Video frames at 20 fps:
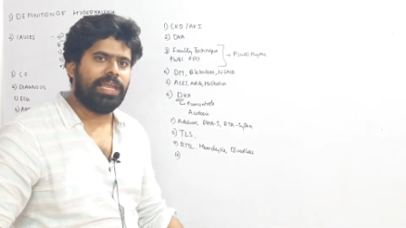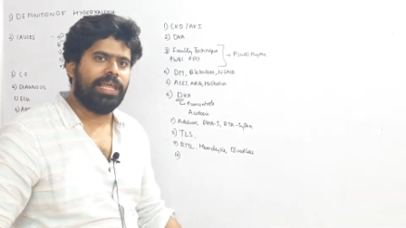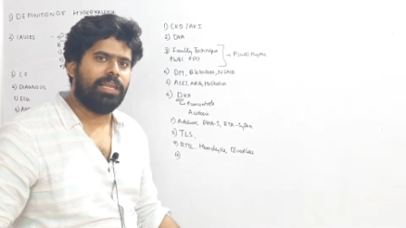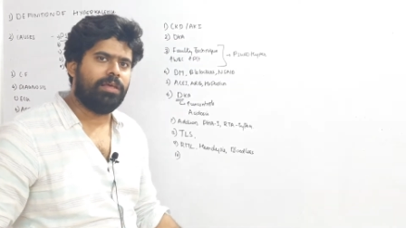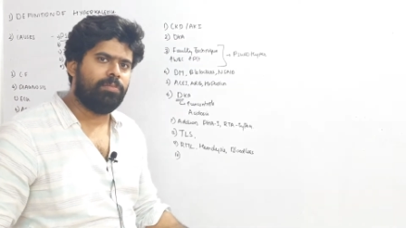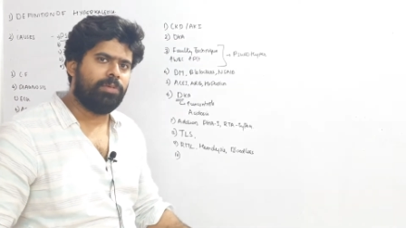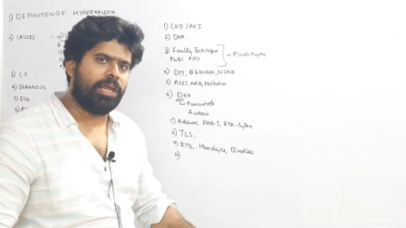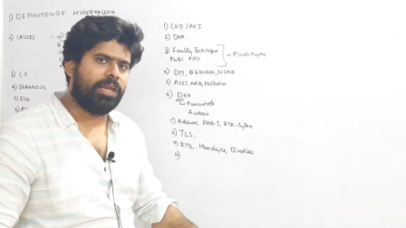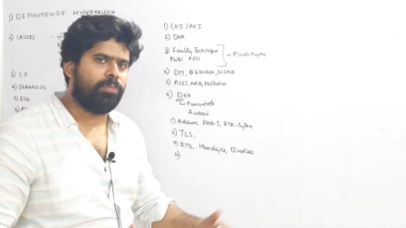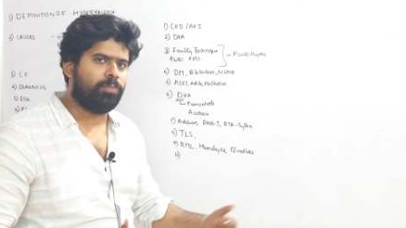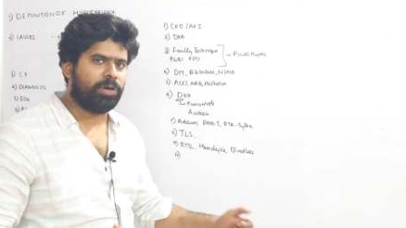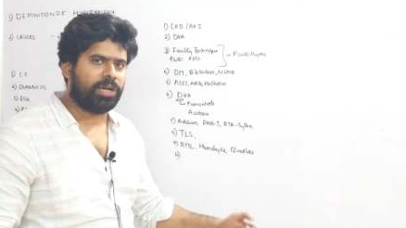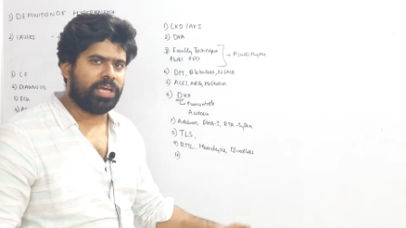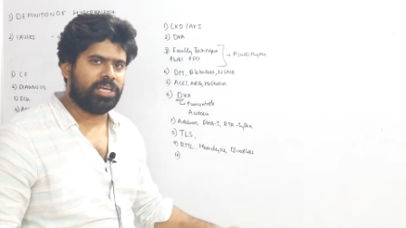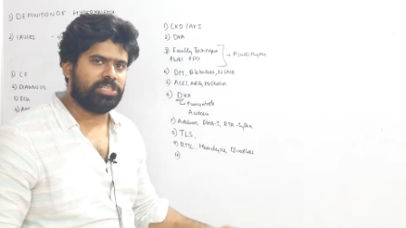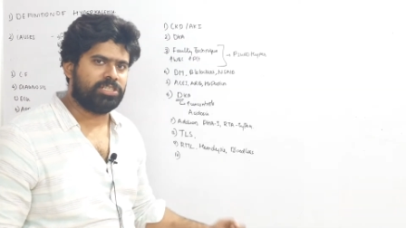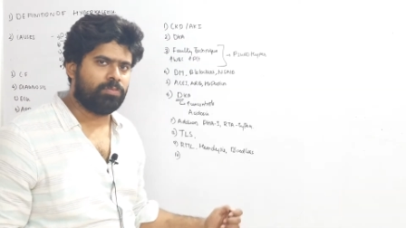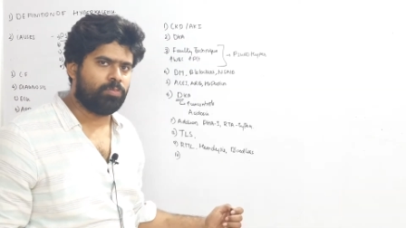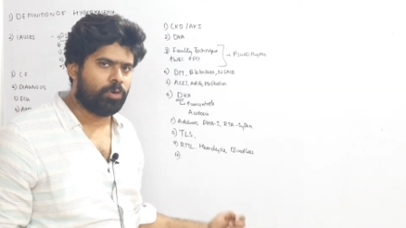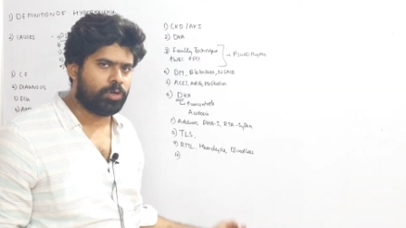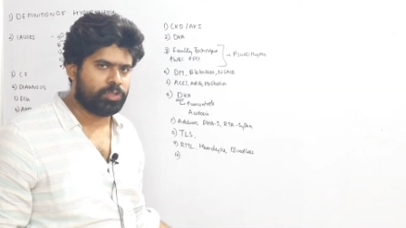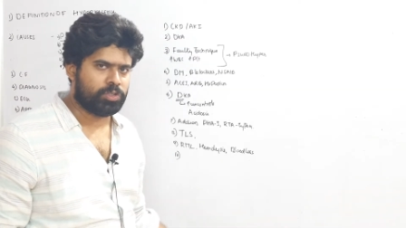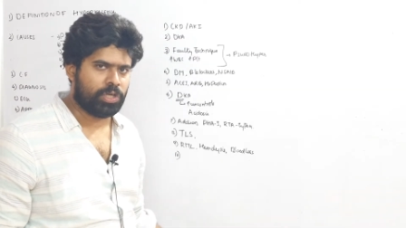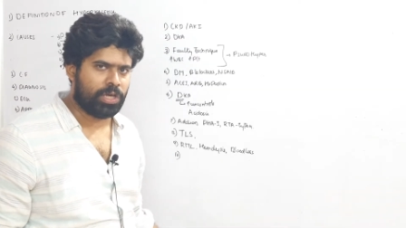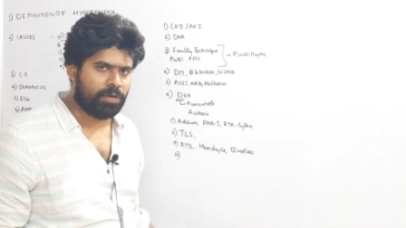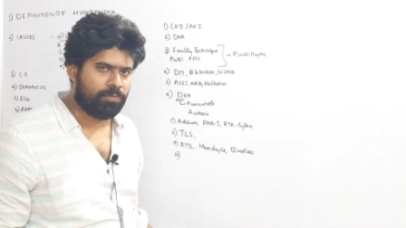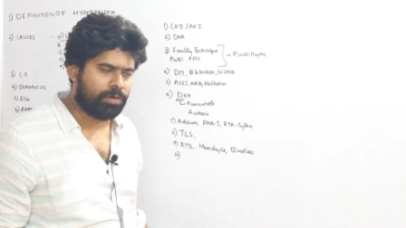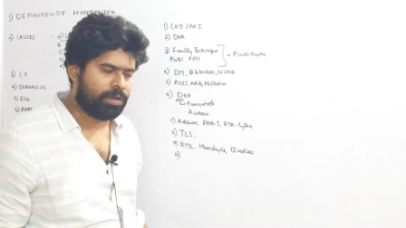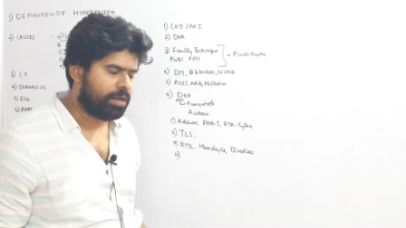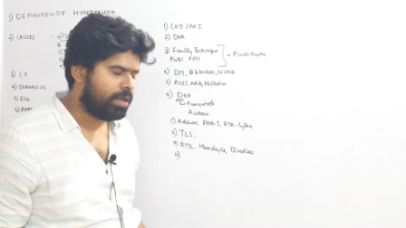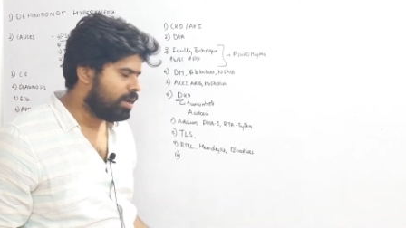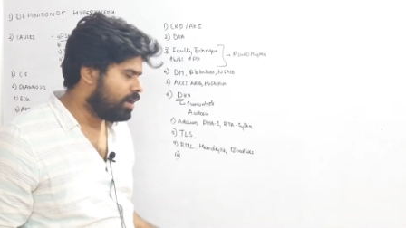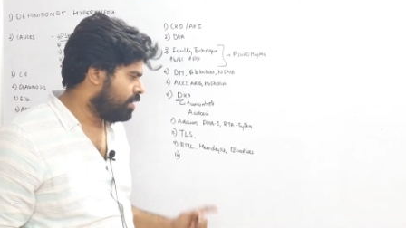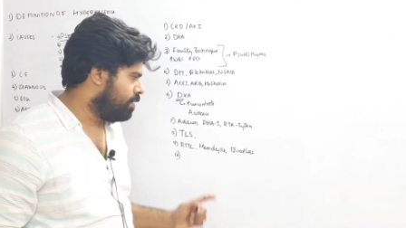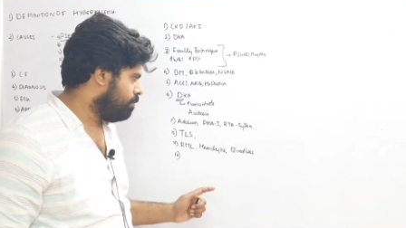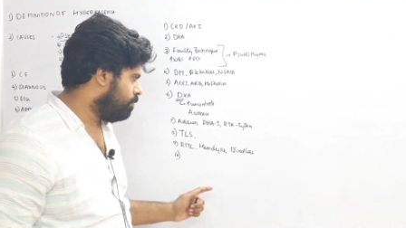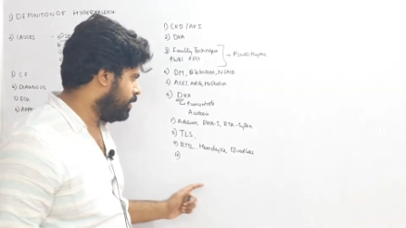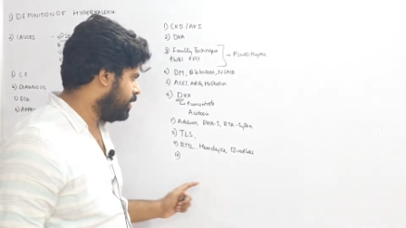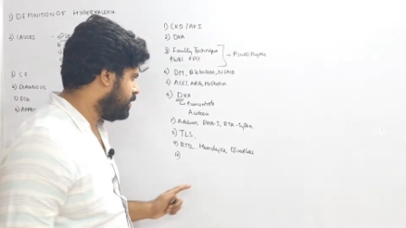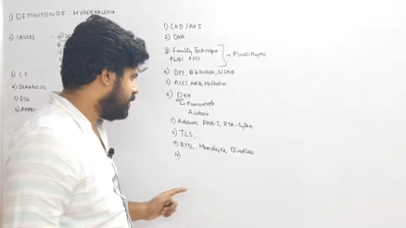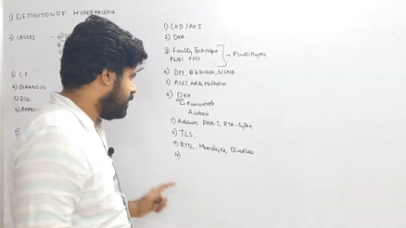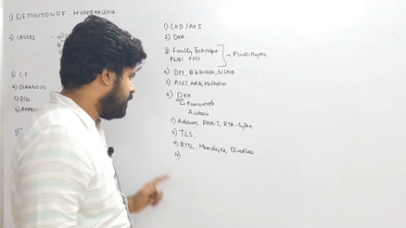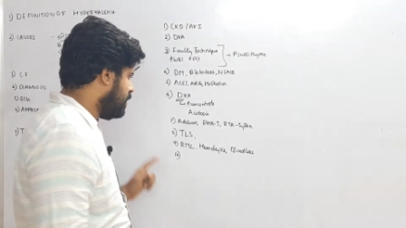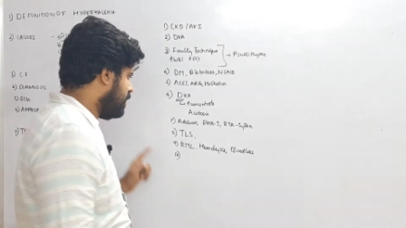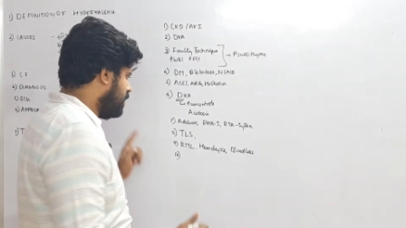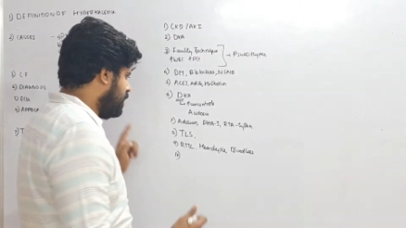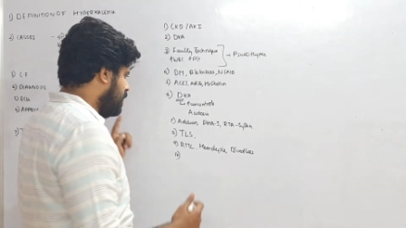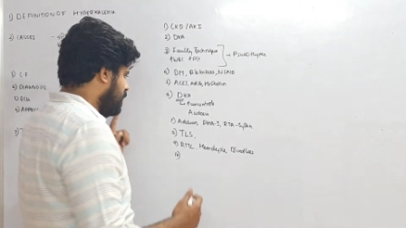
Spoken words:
eliminate potassium whatsoever. But